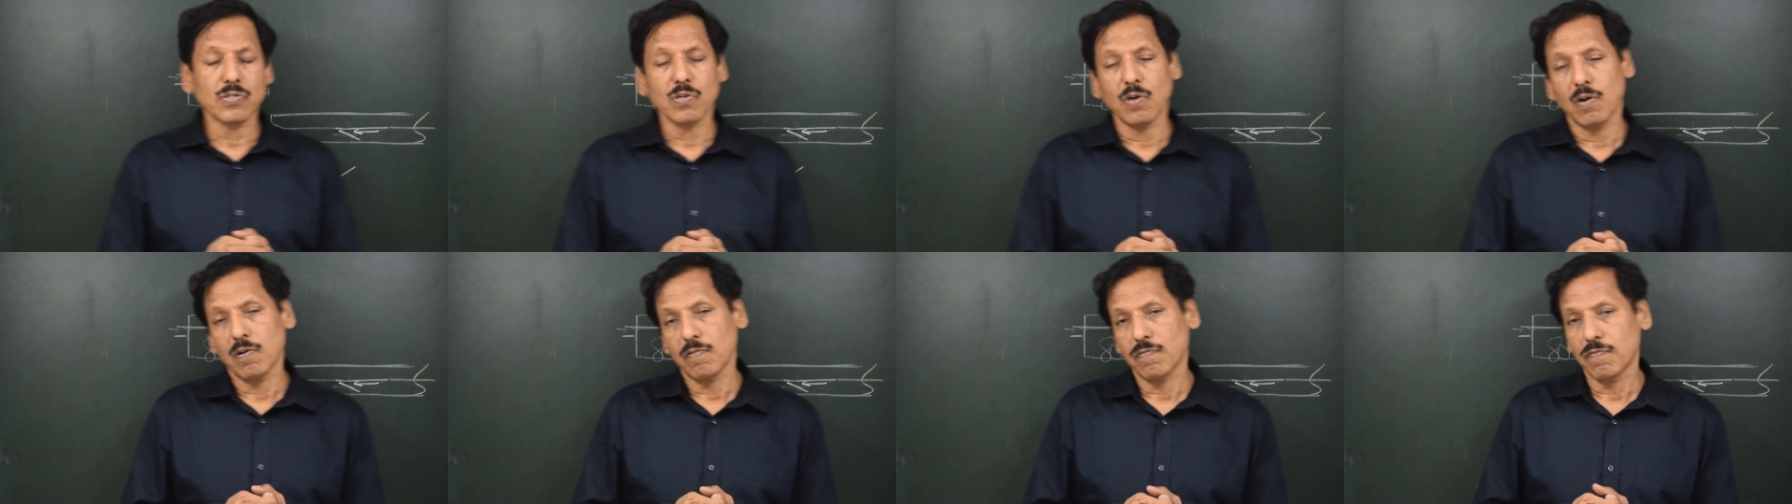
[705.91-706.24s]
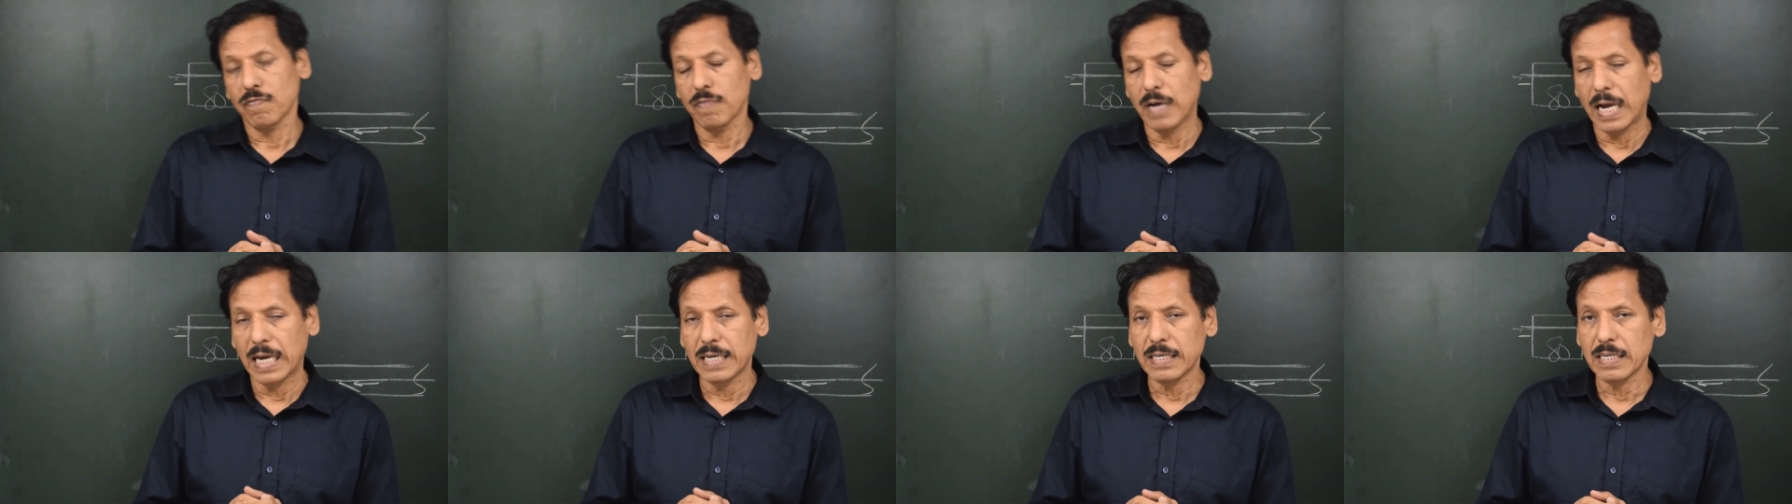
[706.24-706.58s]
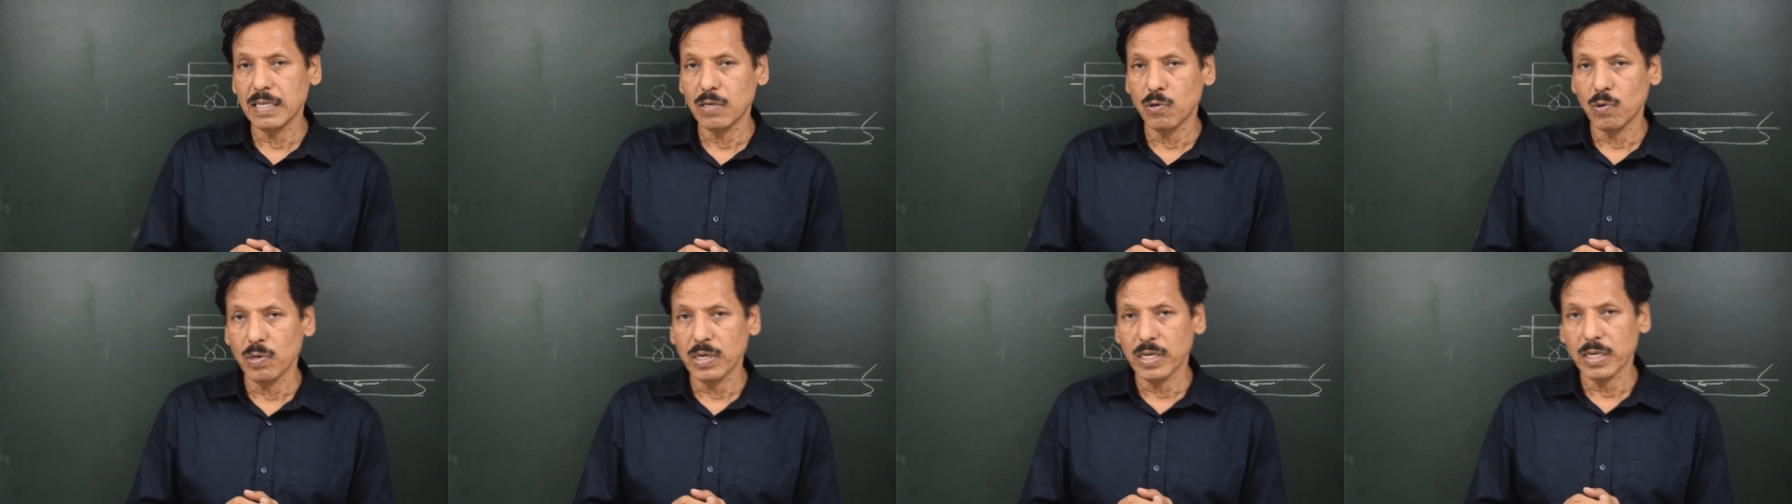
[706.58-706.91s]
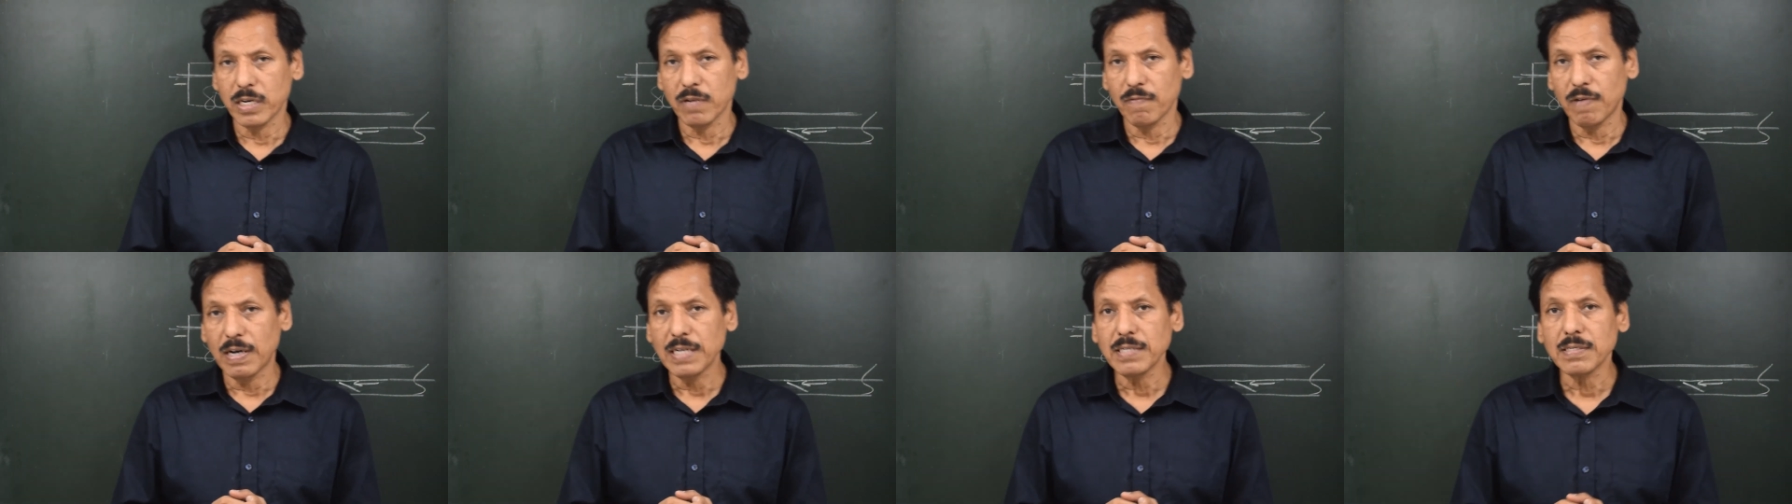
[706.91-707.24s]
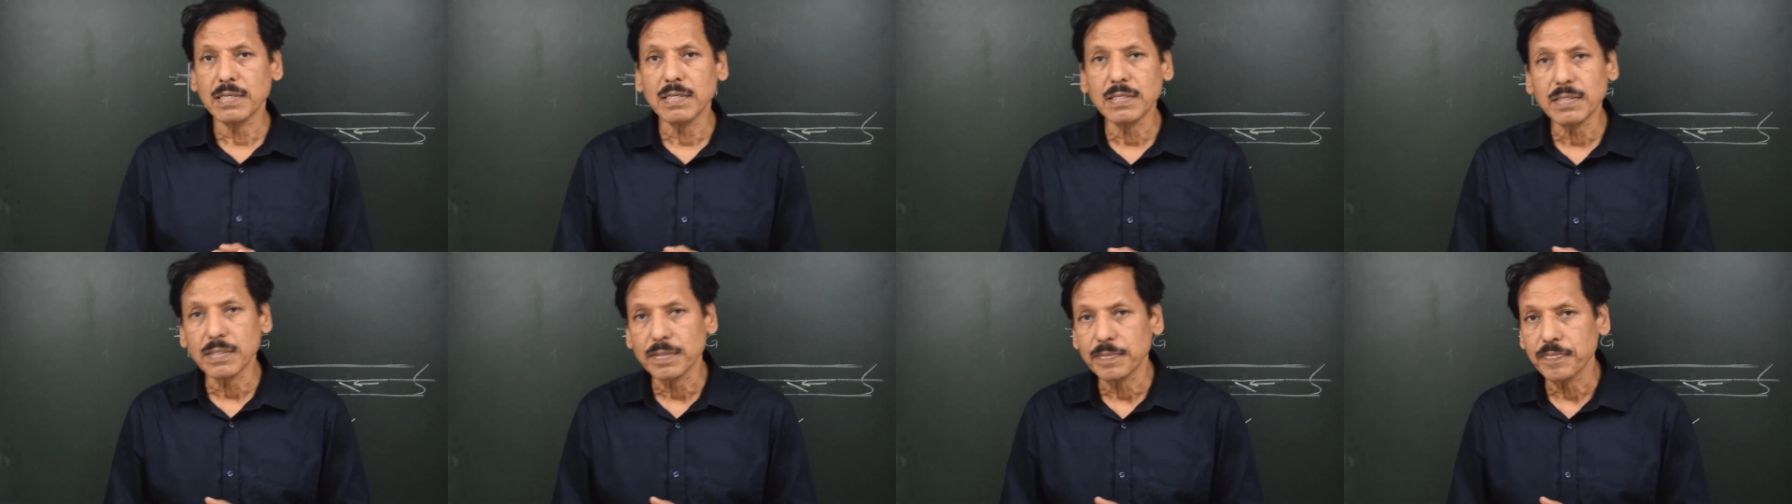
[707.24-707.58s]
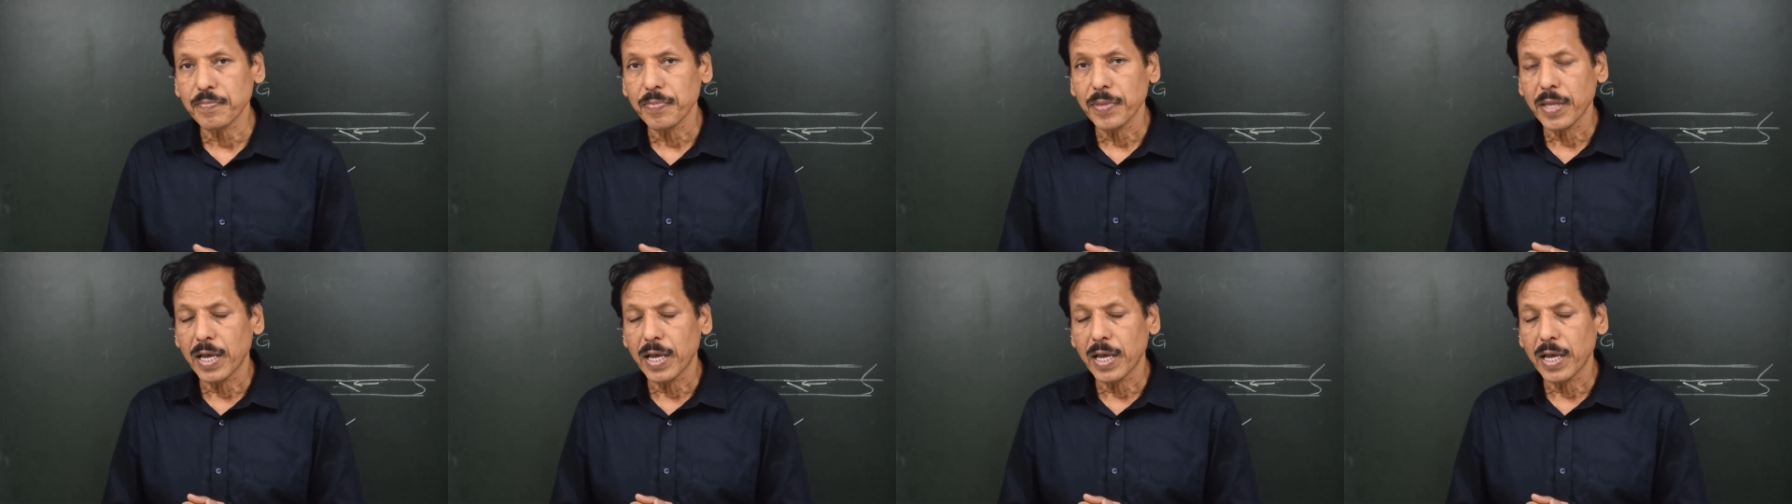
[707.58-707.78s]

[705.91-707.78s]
of anti-rolling devices,